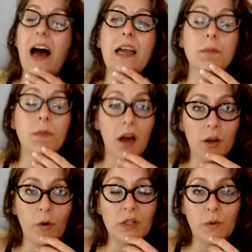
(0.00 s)
I am
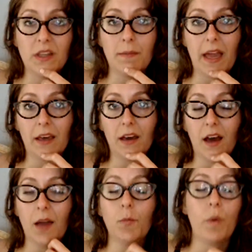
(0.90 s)
not going to read the manga.
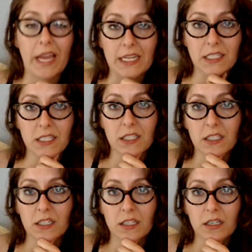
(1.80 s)
I'm going to wait,
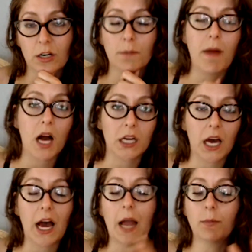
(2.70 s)
or manga.
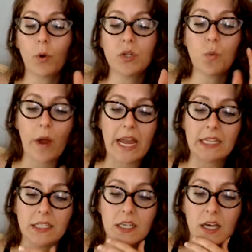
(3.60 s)
I'm going to
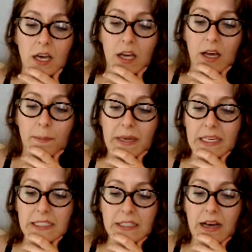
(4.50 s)
wait because
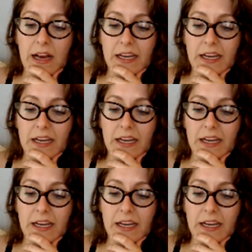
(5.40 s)
I've